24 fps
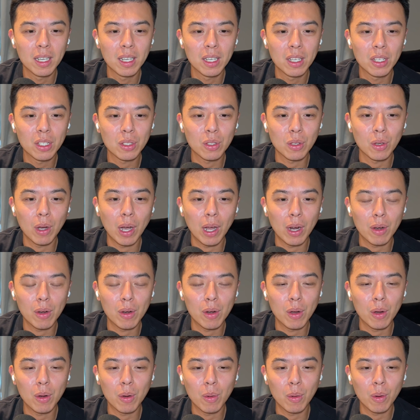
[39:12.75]
So I don't
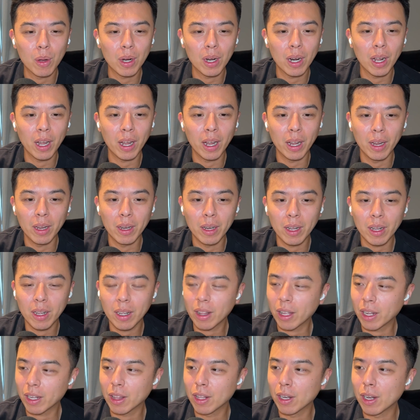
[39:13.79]
know what I
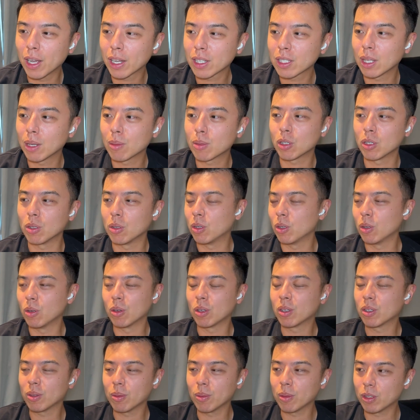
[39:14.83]
like the next step should do.
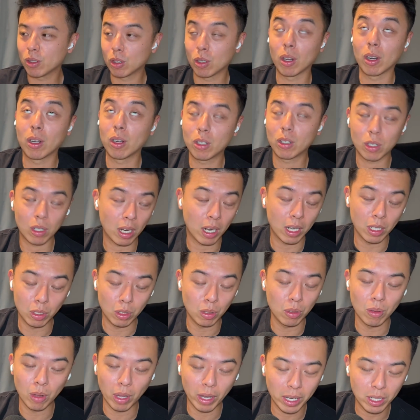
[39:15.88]
Should I
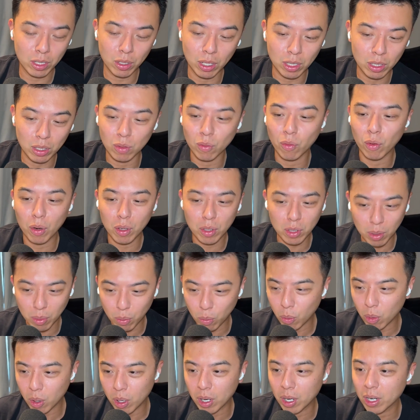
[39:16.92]
do like, should I just focus on
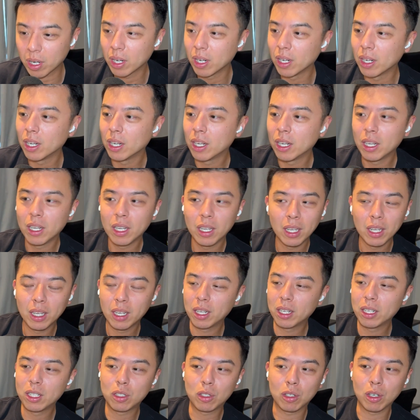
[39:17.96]
work?
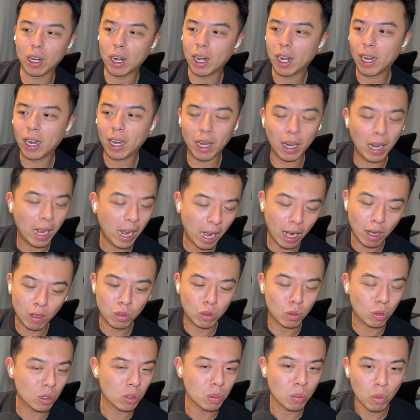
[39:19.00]
Should I
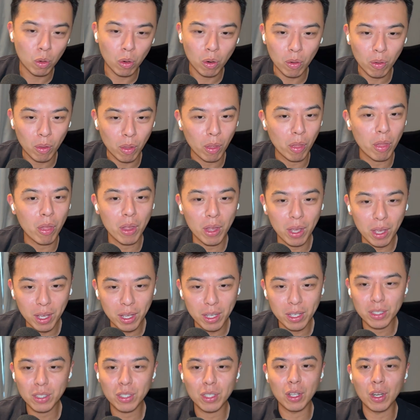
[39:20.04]
outsource more of the
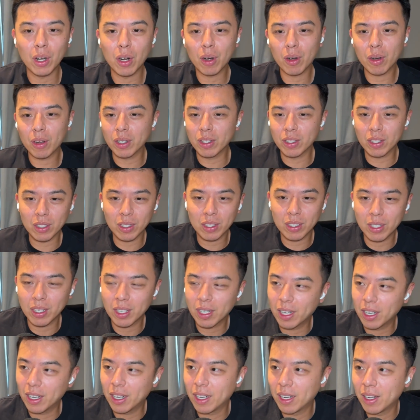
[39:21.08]
things? You know, it's just
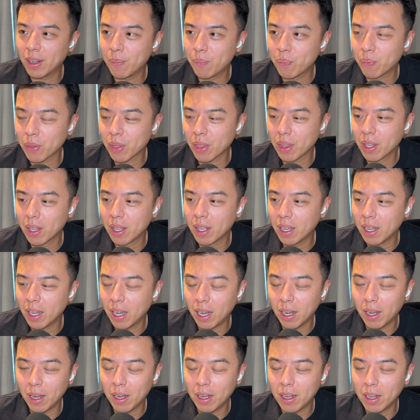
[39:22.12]
I'm
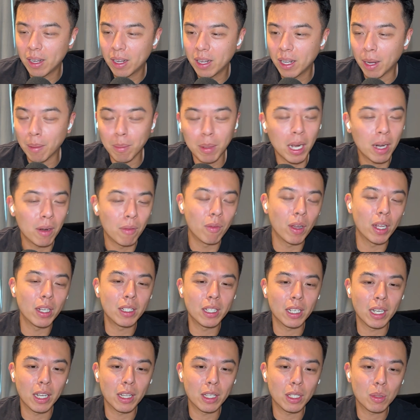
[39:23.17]
kind of
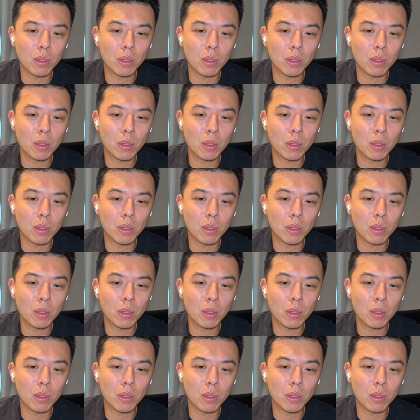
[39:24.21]
venting at this